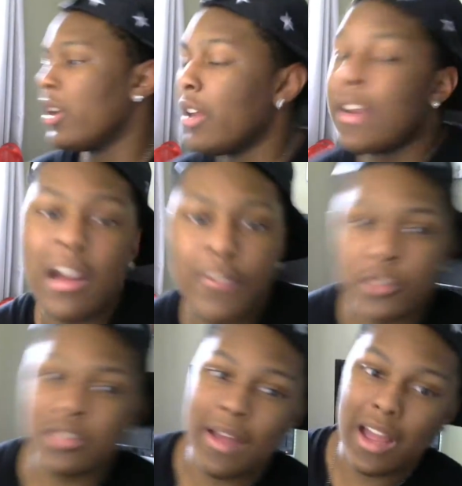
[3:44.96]
Now for
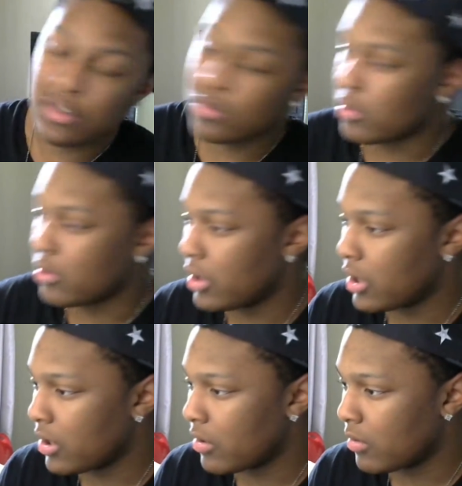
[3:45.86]
some actual
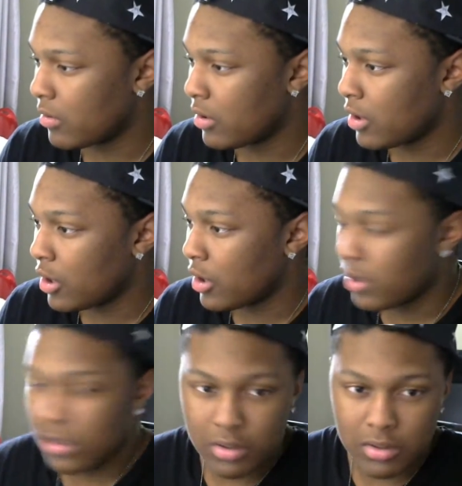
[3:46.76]

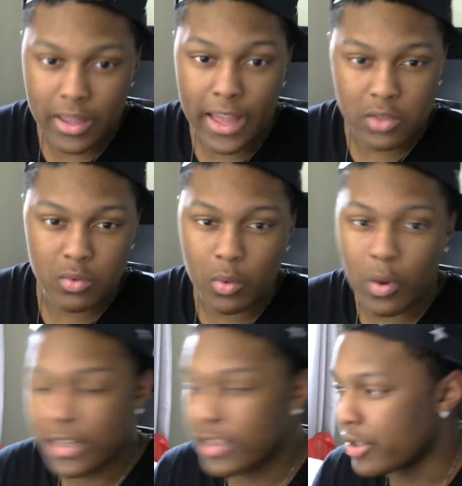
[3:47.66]
actual
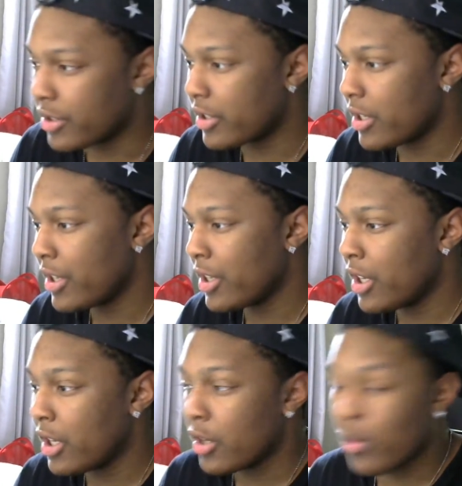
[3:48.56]
questions.
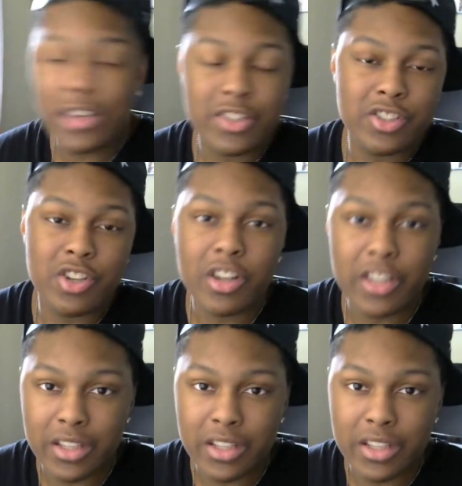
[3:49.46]
Question Turkey